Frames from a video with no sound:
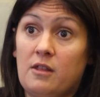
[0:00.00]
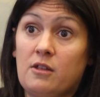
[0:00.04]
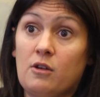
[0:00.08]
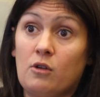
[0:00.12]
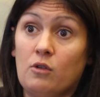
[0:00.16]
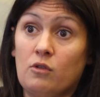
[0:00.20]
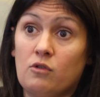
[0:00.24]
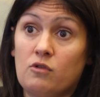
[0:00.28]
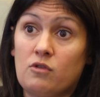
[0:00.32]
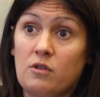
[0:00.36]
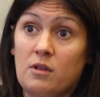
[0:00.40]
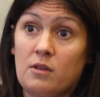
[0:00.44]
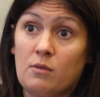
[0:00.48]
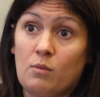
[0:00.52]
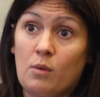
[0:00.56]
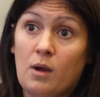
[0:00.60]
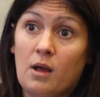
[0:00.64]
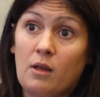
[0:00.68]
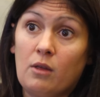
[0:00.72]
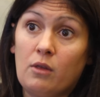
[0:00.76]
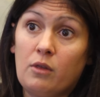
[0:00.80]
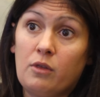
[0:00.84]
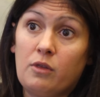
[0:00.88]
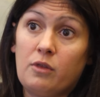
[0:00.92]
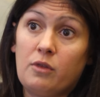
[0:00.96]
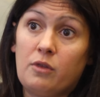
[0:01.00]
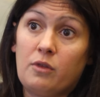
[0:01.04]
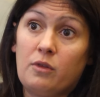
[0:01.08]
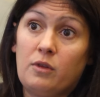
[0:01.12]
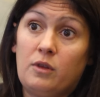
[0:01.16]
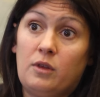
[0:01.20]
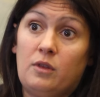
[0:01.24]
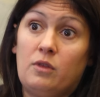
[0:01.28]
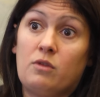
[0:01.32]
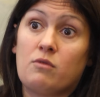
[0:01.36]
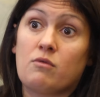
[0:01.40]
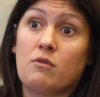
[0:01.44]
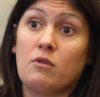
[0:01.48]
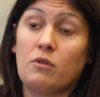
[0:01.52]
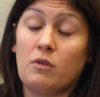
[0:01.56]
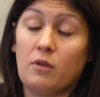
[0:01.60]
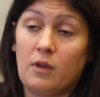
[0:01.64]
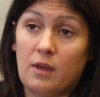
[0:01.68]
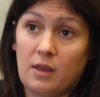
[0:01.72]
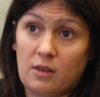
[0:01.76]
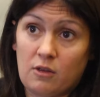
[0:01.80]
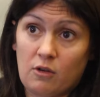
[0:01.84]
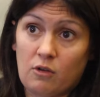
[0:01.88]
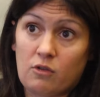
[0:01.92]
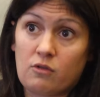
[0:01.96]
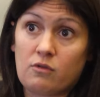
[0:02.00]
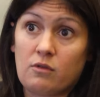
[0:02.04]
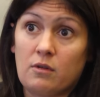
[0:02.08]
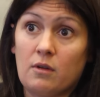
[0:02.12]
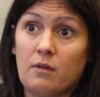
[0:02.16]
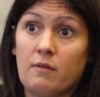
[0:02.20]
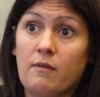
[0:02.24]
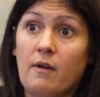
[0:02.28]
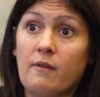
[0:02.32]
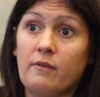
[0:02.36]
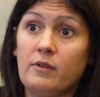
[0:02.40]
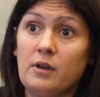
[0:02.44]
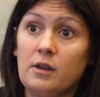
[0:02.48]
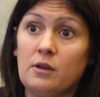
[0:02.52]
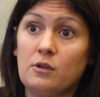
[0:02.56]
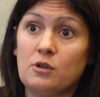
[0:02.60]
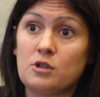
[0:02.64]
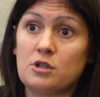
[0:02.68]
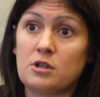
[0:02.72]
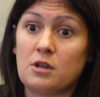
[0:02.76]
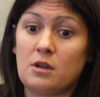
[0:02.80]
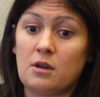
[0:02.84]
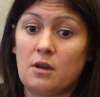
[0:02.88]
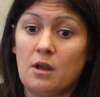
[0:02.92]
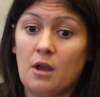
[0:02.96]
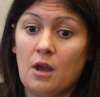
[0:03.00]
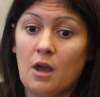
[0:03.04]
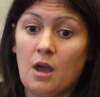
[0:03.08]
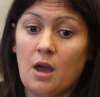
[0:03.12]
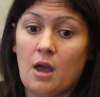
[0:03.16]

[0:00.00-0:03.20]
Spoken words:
country's wealth through the Industrial Revolution,